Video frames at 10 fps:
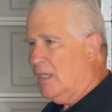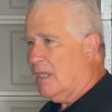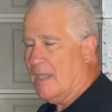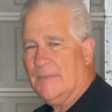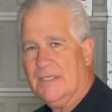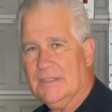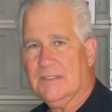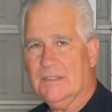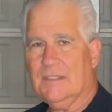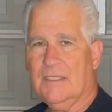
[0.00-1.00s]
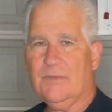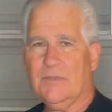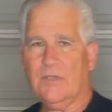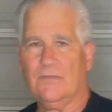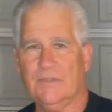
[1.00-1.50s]
I mean, he
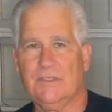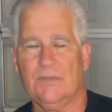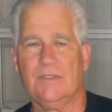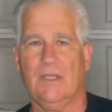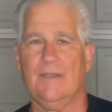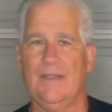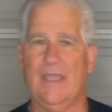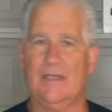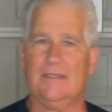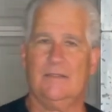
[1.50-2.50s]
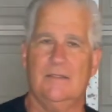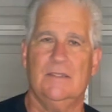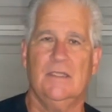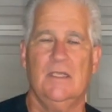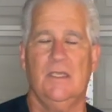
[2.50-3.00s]
would overdo it on that.
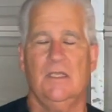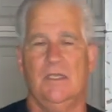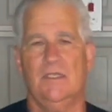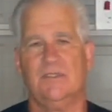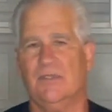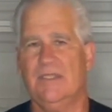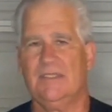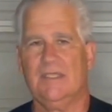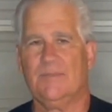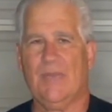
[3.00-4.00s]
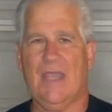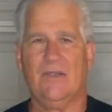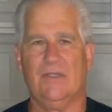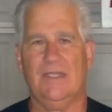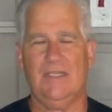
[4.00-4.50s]
So he'd get
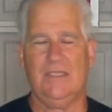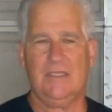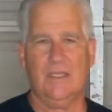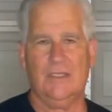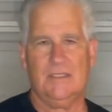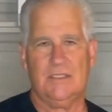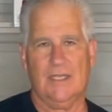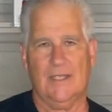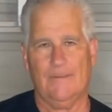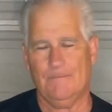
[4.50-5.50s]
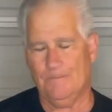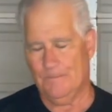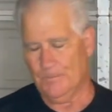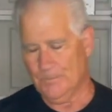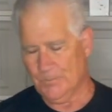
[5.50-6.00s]
power in any kind of jab.
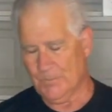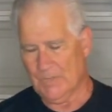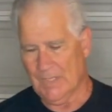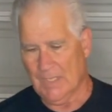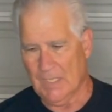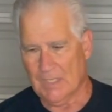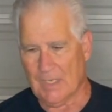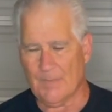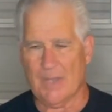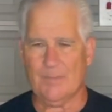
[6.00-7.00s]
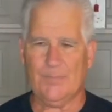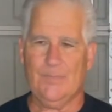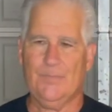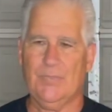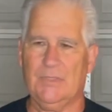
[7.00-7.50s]
And I
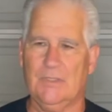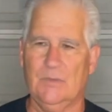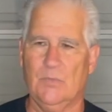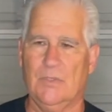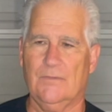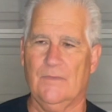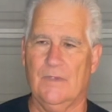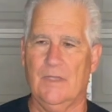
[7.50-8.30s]
might put a little more